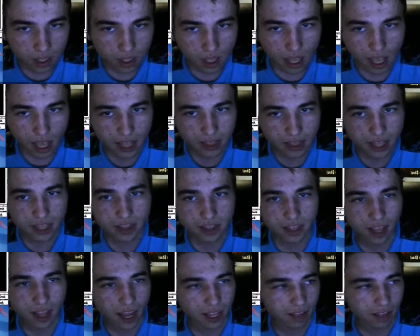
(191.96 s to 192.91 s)
And then
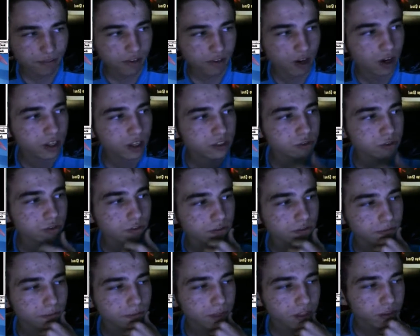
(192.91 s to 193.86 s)
I have Conjure of
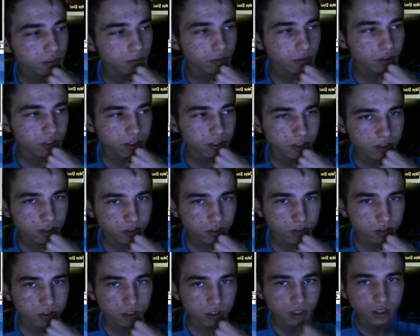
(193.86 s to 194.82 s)
Mithril in here
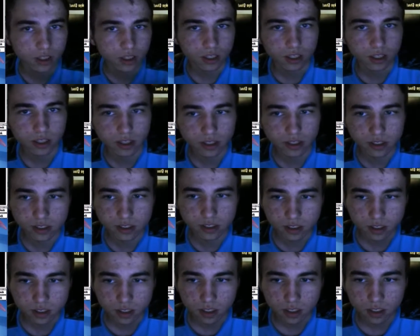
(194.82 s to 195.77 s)
because
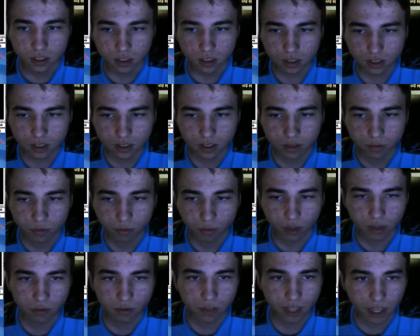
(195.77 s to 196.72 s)

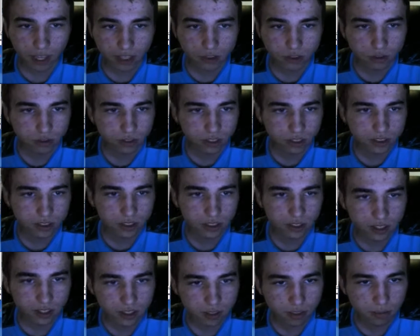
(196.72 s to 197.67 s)
Rendering Angel doesn't
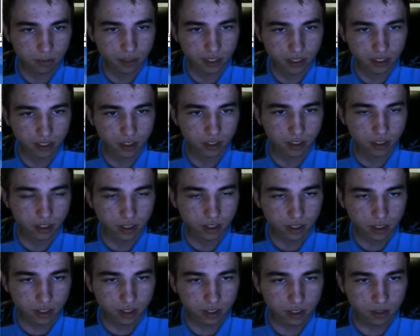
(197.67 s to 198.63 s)
need to be
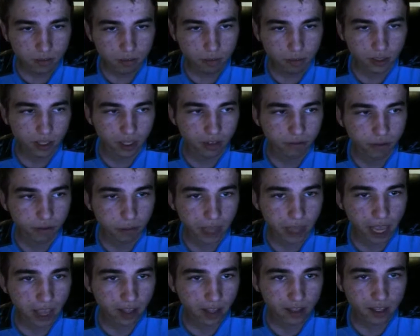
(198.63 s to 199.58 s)
played from
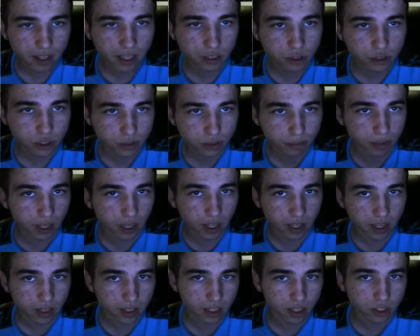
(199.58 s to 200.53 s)
hand, it's just
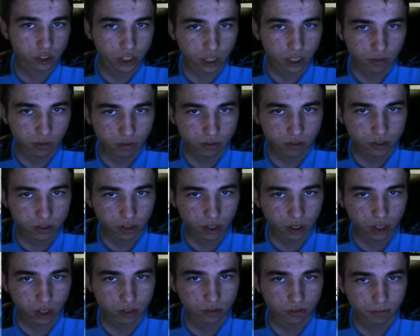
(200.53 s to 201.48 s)
played in general, so
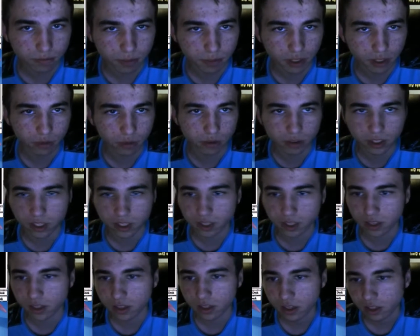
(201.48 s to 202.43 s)
Conjure of Mithril
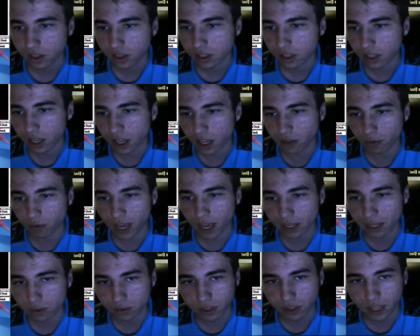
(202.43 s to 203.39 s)
can
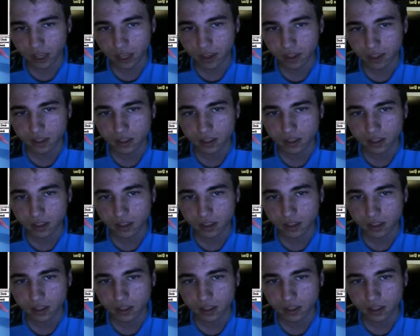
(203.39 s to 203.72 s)
interact with that